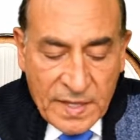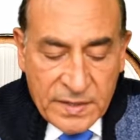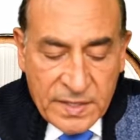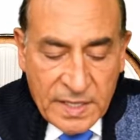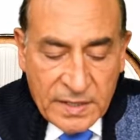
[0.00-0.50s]

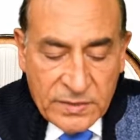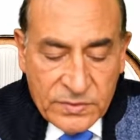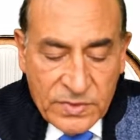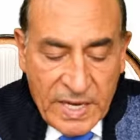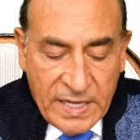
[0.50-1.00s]
the
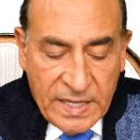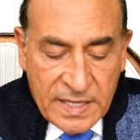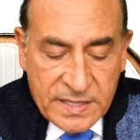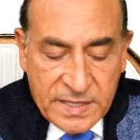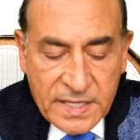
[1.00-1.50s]

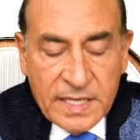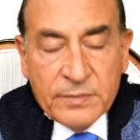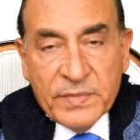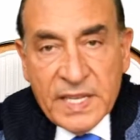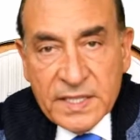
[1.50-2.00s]
radius
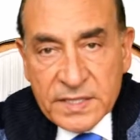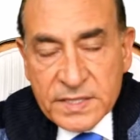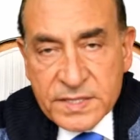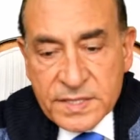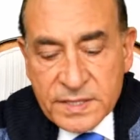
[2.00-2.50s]
in
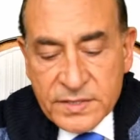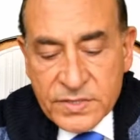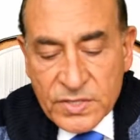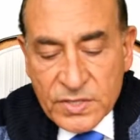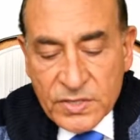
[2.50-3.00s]
meters.
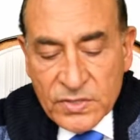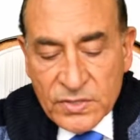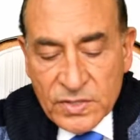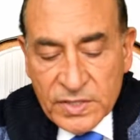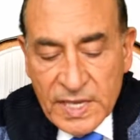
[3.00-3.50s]
So
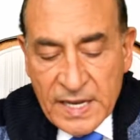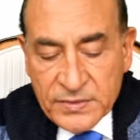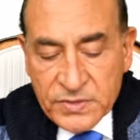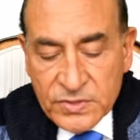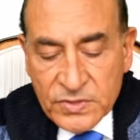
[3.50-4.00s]
you
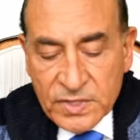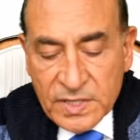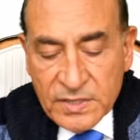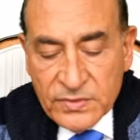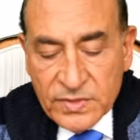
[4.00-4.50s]
have to
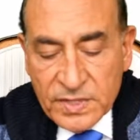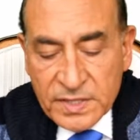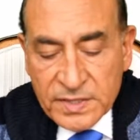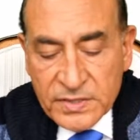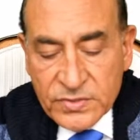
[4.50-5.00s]

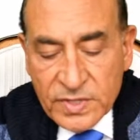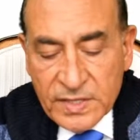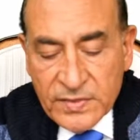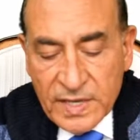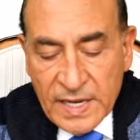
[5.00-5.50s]
convert
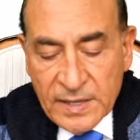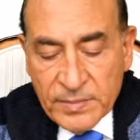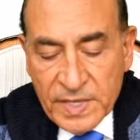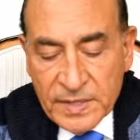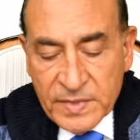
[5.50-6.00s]
25
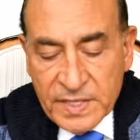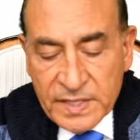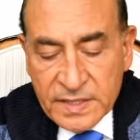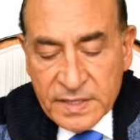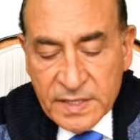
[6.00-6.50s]

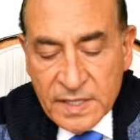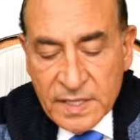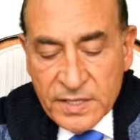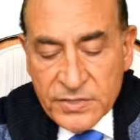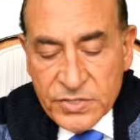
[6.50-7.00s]
millimeter
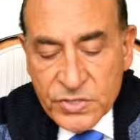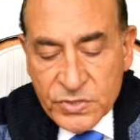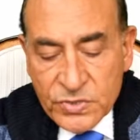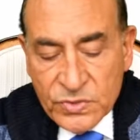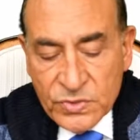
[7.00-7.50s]
to
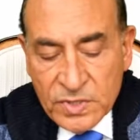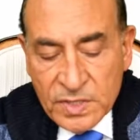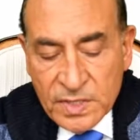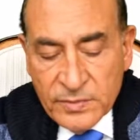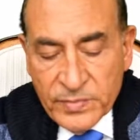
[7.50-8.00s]

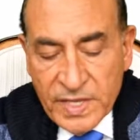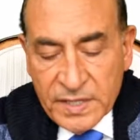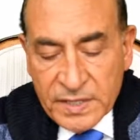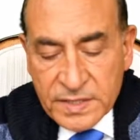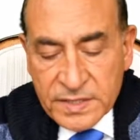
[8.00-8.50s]

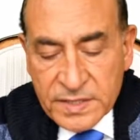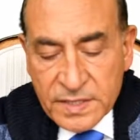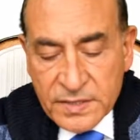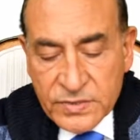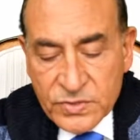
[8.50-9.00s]
meters
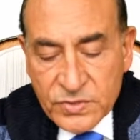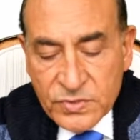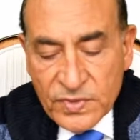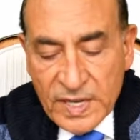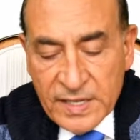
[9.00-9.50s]
to
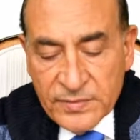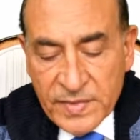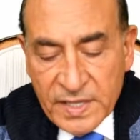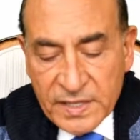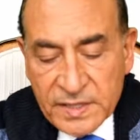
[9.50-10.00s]
5
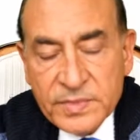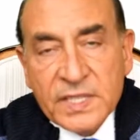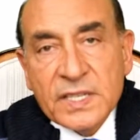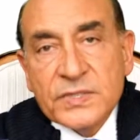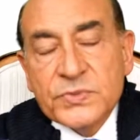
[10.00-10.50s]
meter
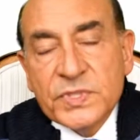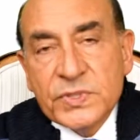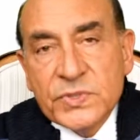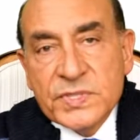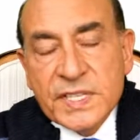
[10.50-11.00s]
because we're
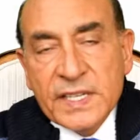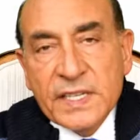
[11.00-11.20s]
using